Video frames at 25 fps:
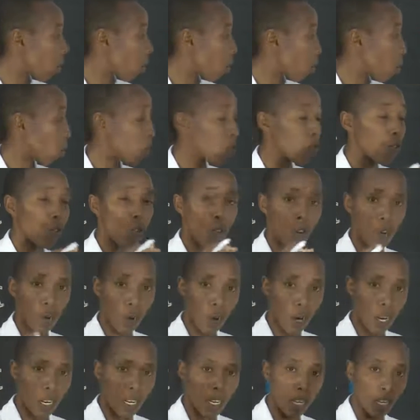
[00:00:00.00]

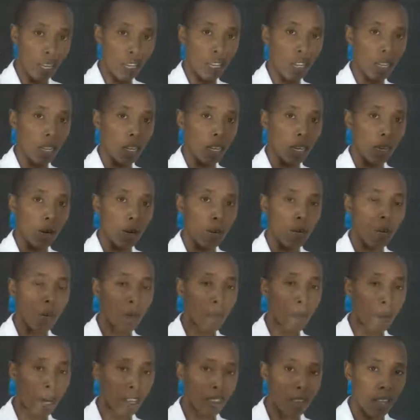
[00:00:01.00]
controlled.
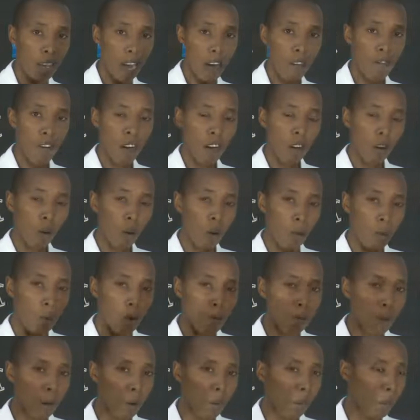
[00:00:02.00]
You must have an
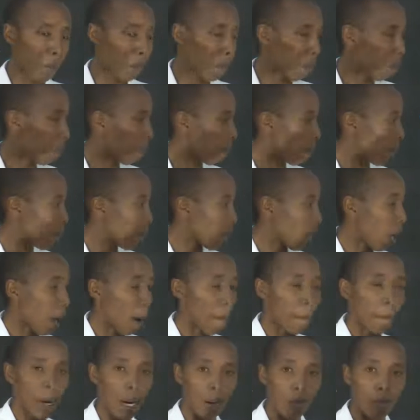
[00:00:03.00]
optimum
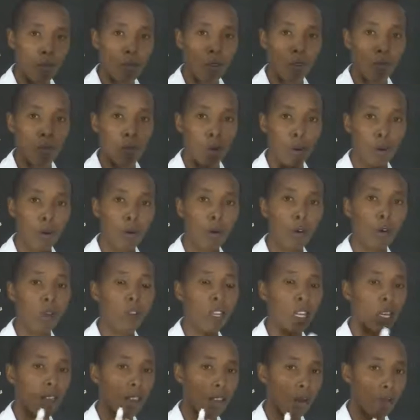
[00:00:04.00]
amount of
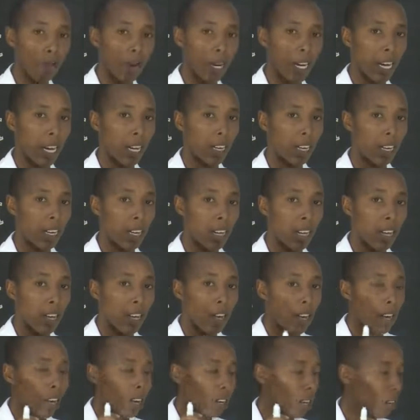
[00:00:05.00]
glucose in the blood.
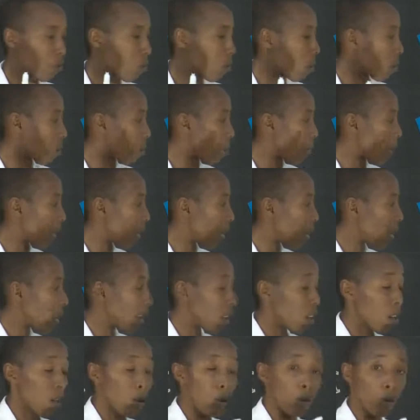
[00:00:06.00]
Reason being,
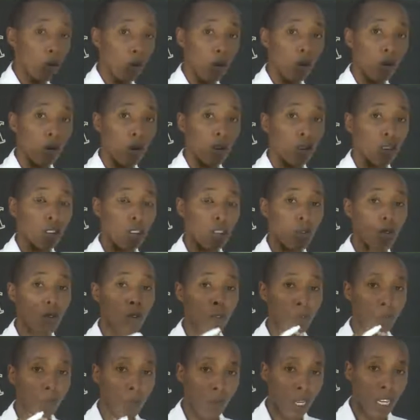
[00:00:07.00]
glucose is
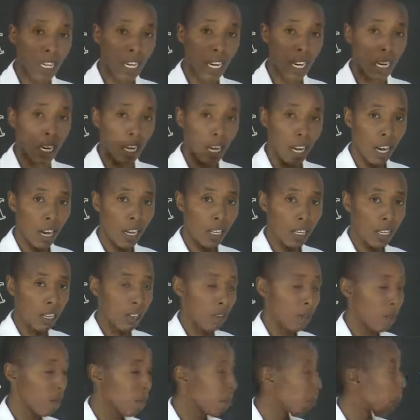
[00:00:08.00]
osmotically
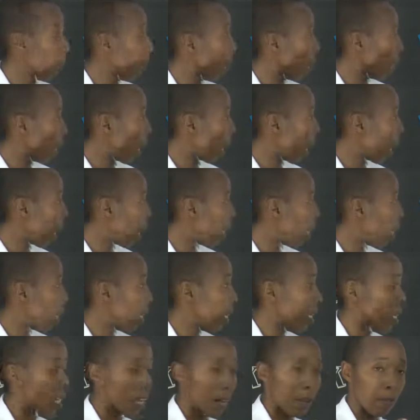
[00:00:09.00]
active and
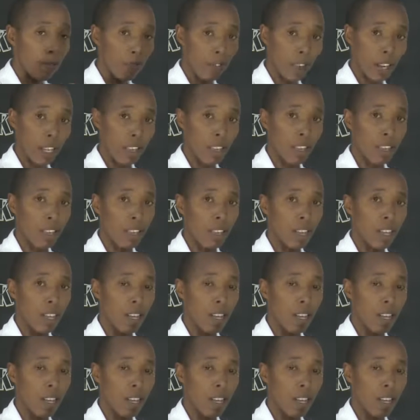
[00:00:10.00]
it affects